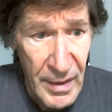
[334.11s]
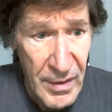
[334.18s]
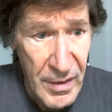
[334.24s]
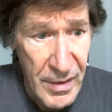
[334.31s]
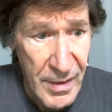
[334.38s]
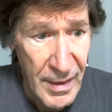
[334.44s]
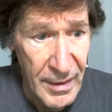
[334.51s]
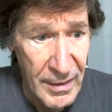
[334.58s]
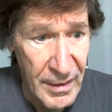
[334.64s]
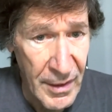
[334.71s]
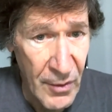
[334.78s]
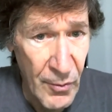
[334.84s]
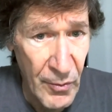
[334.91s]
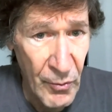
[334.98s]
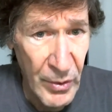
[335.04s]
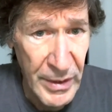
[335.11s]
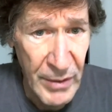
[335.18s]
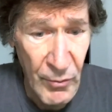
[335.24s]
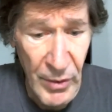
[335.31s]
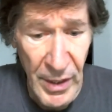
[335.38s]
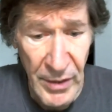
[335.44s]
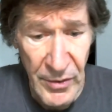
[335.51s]
just like, you know,
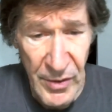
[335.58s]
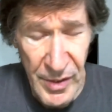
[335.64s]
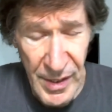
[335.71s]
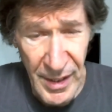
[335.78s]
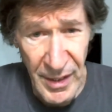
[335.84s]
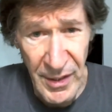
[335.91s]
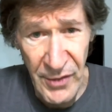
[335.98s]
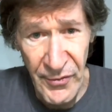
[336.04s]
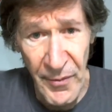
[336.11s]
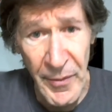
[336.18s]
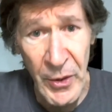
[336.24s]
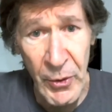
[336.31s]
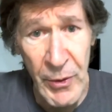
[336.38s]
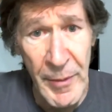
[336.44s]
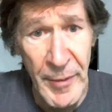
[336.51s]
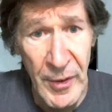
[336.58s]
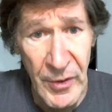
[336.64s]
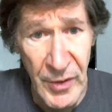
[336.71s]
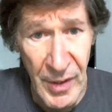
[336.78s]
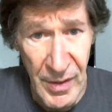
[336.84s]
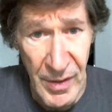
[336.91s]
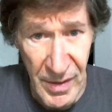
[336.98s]
we understand this from the criminal
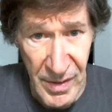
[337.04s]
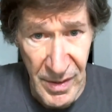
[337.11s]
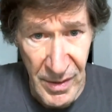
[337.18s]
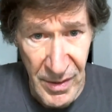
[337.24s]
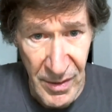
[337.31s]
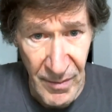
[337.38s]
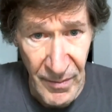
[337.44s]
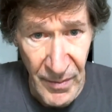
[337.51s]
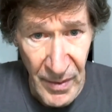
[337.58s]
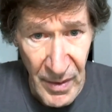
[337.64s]
justice system.